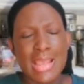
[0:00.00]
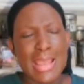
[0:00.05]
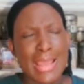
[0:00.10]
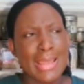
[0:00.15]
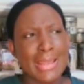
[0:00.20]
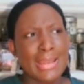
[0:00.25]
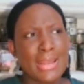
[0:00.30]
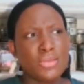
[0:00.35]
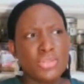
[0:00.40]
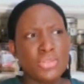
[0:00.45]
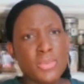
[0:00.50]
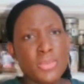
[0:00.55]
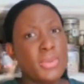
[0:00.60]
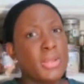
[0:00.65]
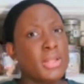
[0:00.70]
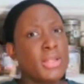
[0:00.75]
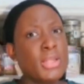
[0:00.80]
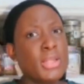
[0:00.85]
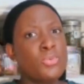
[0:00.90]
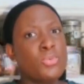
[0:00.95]
Now,
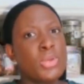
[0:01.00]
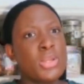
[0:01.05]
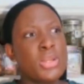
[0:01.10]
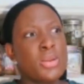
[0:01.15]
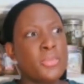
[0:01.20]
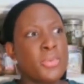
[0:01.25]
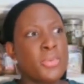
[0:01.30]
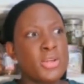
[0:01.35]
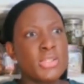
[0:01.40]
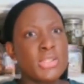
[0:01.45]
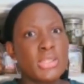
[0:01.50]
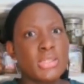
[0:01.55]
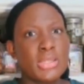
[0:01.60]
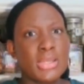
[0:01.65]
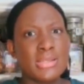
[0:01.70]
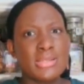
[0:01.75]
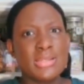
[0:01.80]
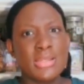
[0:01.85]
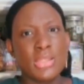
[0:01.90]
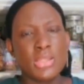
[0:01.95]
typically when a person
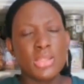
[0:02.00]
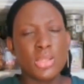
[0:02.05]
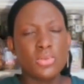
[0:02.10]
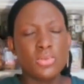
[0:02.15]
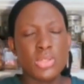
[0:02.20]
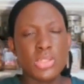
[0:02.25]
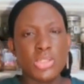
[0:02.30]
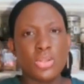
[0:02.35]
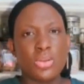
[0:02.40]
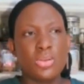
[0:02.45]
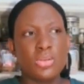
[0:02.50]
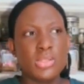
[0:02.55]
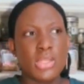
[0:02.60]
does get their results,